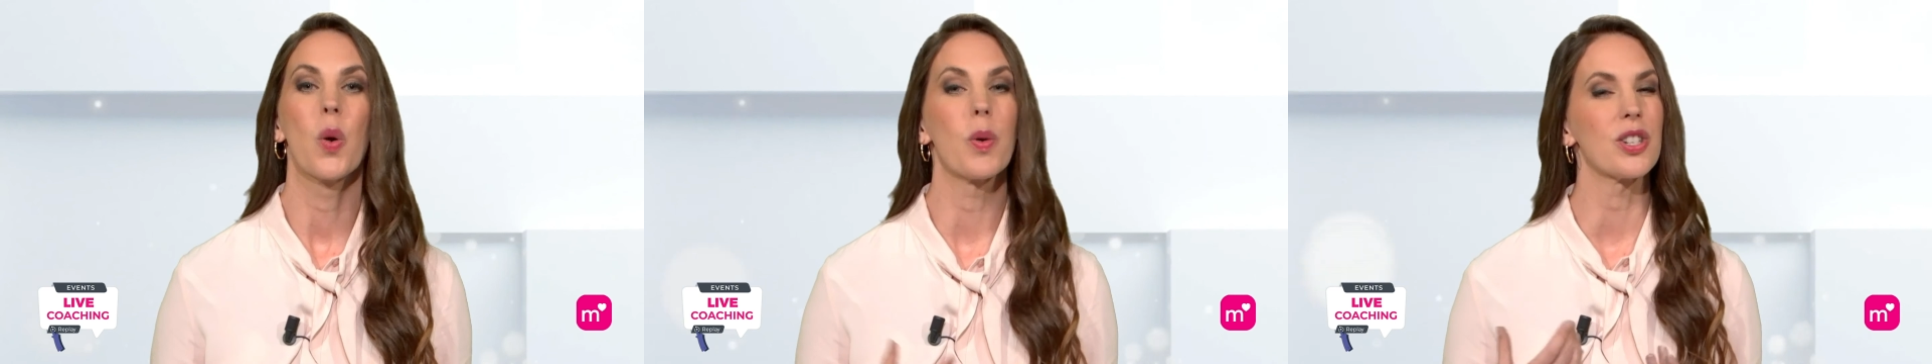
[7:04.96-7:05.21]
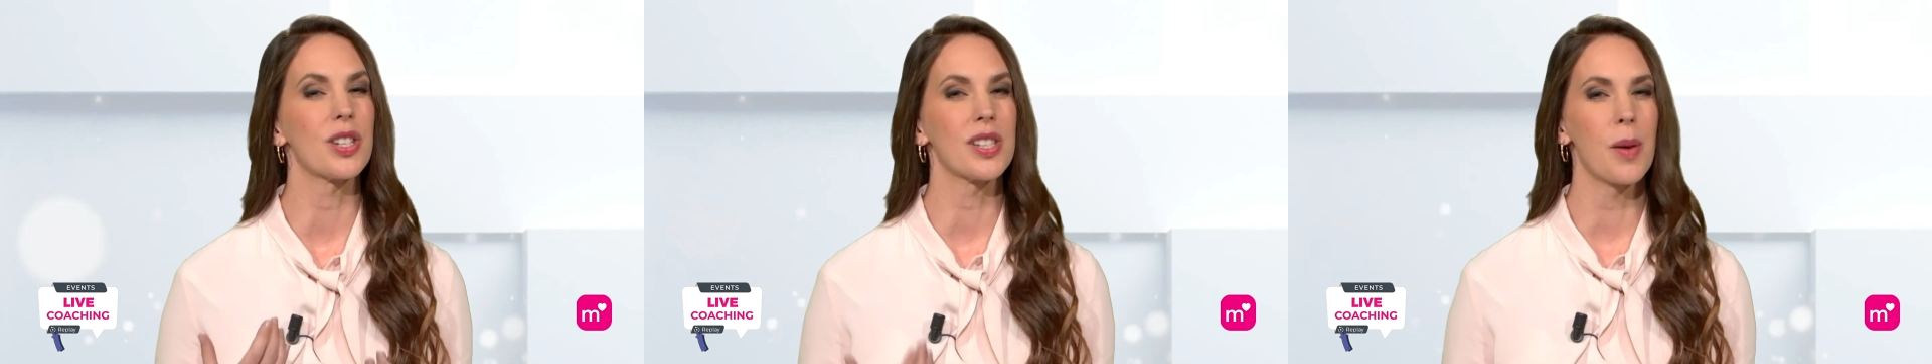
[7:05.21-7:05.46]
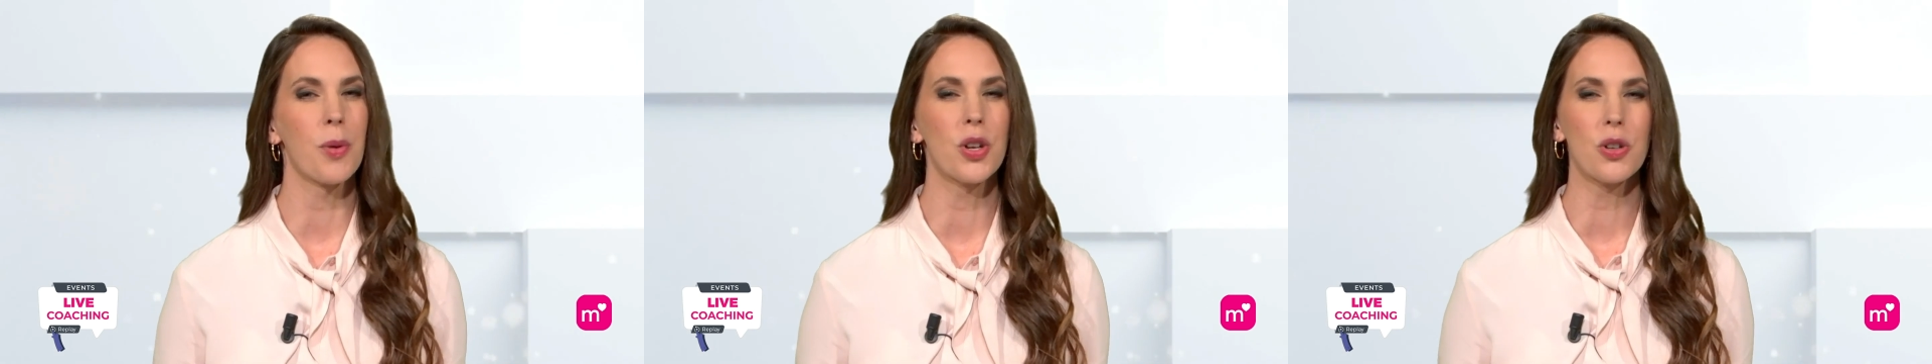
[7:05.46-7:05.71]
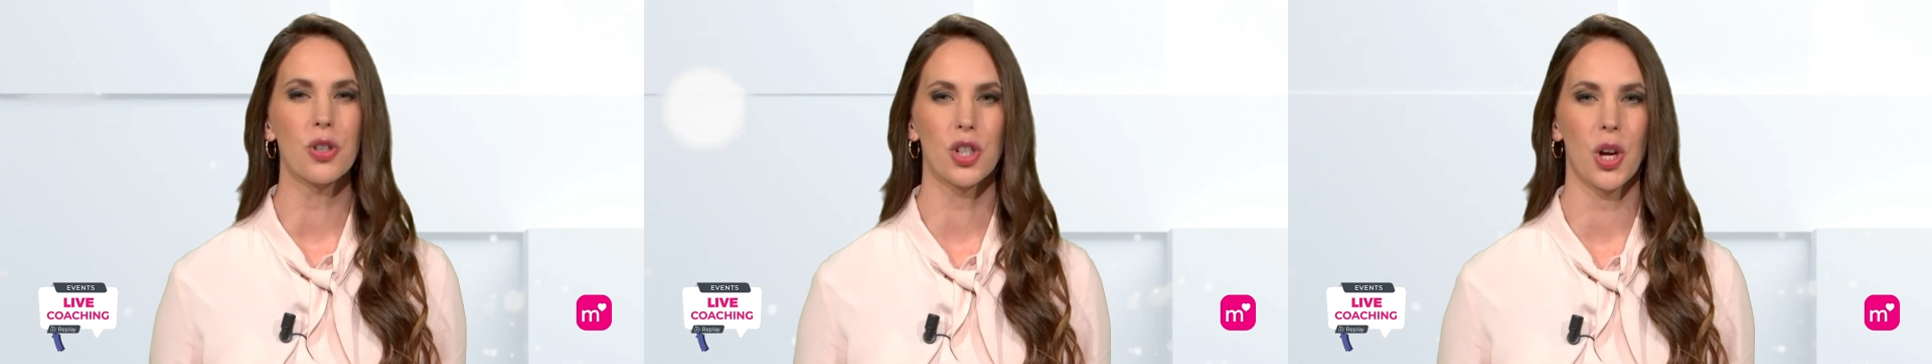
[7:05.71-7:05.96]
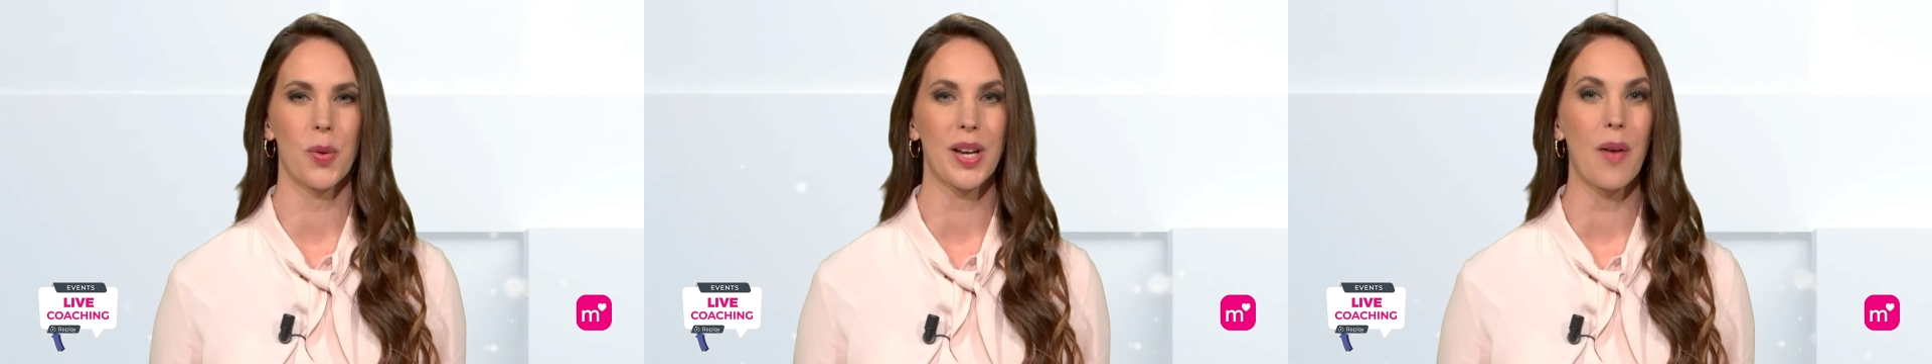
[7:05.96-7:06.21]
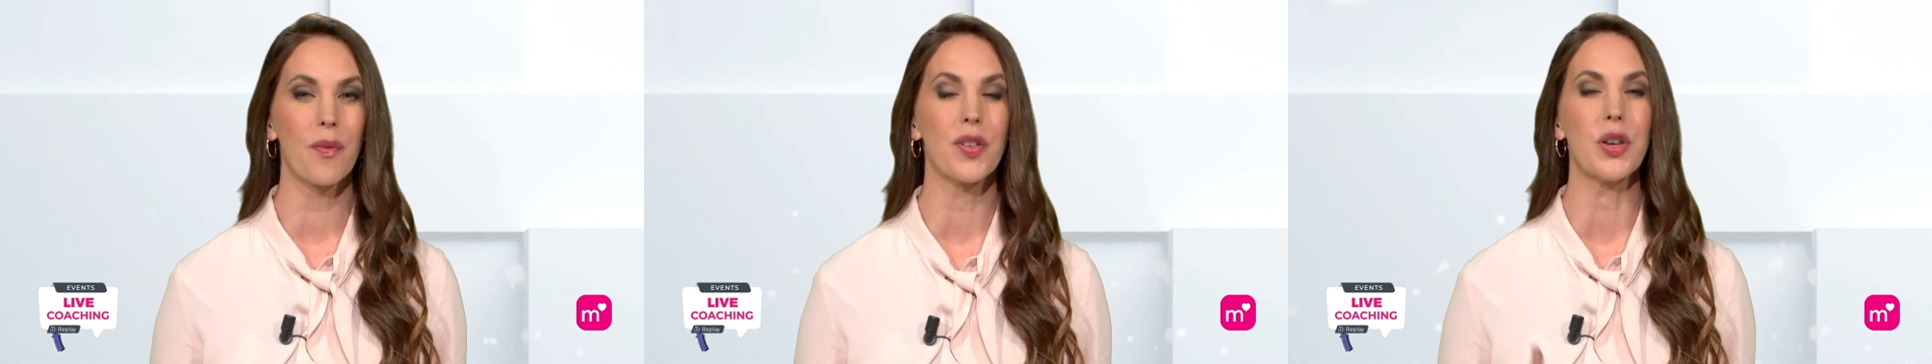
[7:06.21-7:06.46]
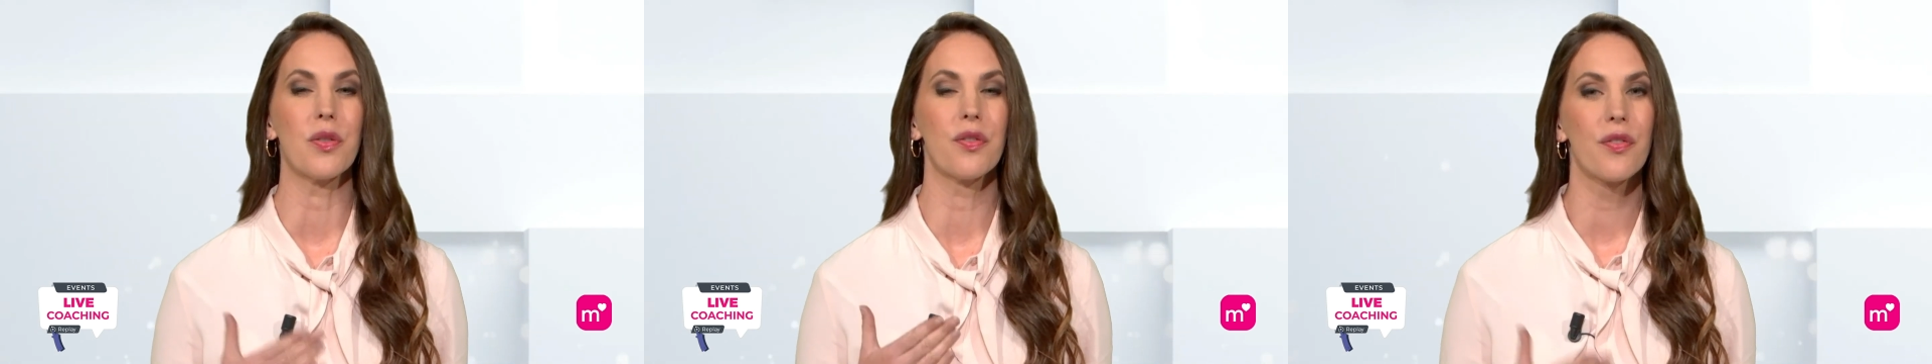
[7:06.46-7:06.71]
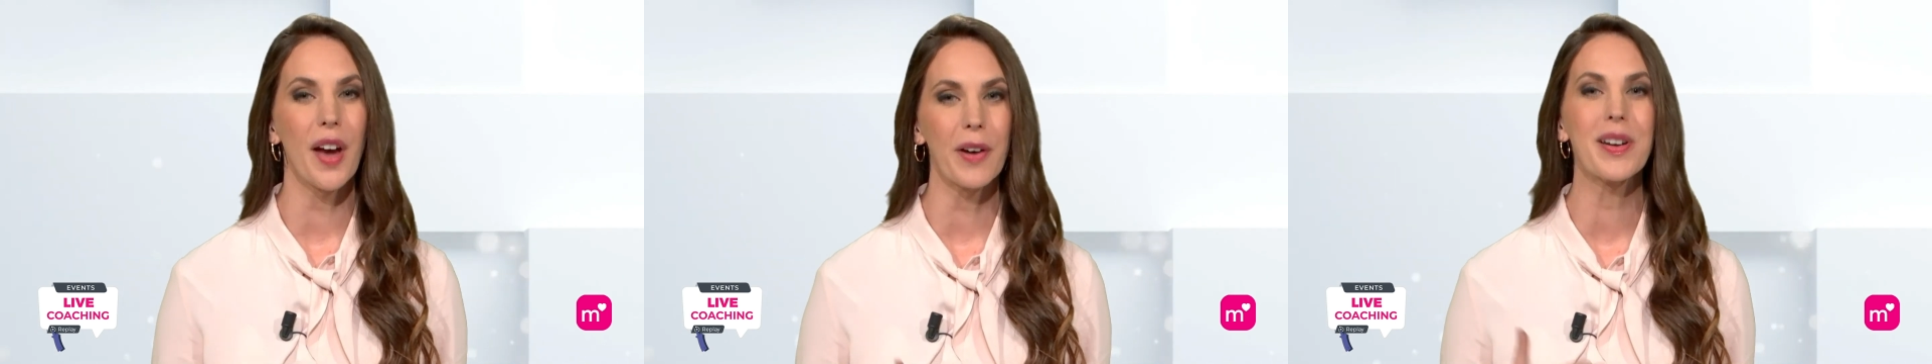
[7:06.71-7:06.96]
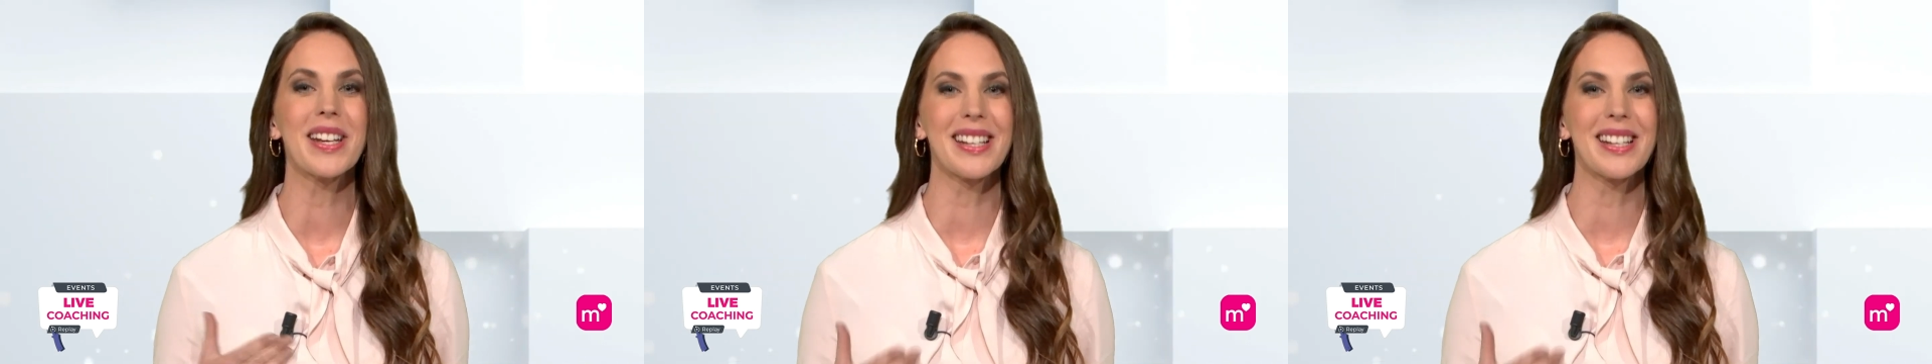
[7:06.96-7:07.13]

which is someone who's showing up for you very